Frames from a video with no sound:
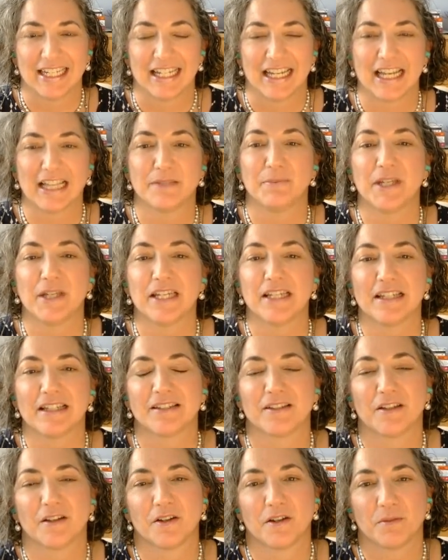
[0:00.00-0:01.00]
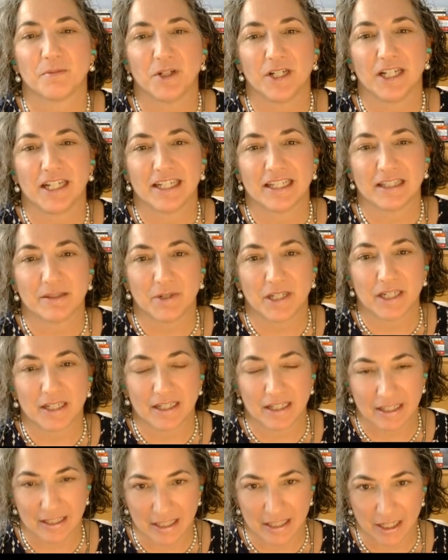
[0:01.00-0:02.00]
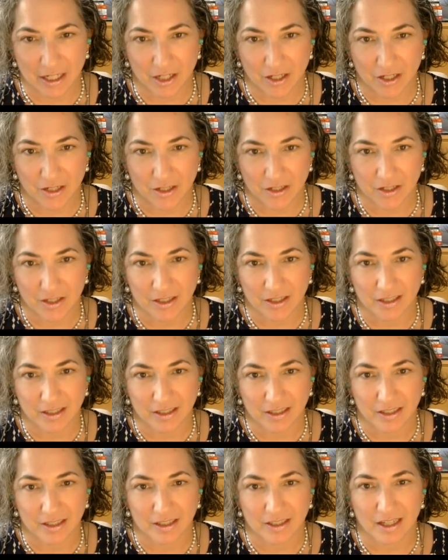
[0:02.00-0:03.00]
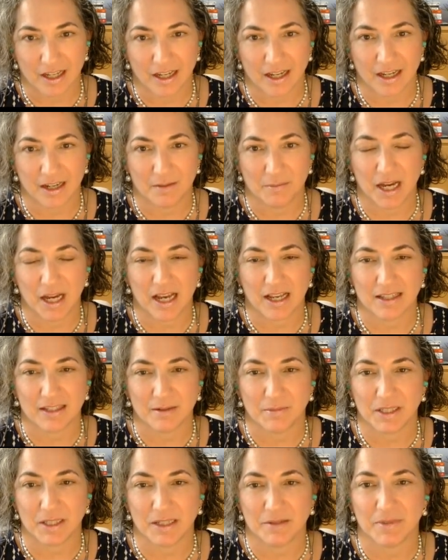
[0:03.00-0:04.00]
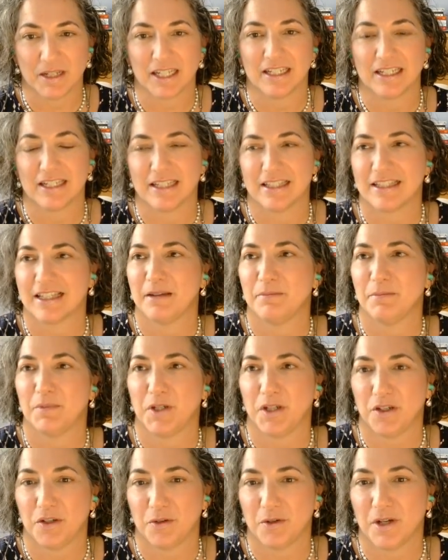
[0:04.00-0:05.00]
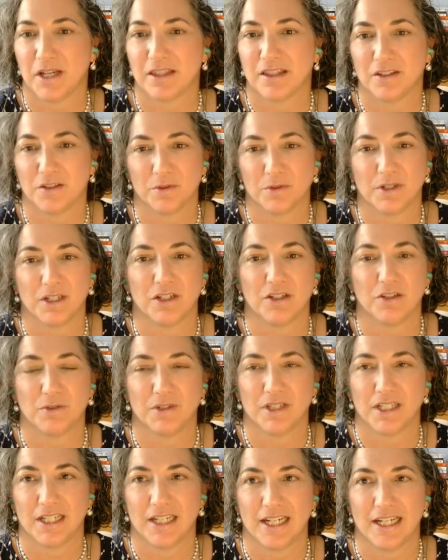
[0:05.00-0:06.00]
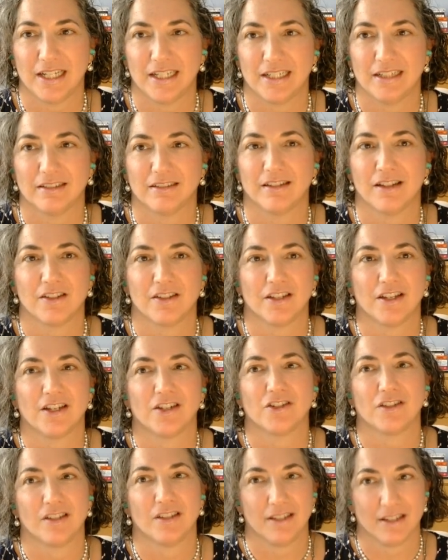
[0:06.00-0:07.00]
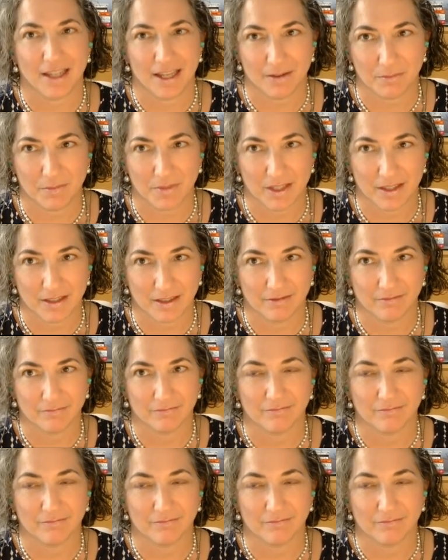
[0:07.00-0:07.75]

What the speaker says: it's being breeding. It's being considered possibly making its debut at the 2028 Los Angeles Games.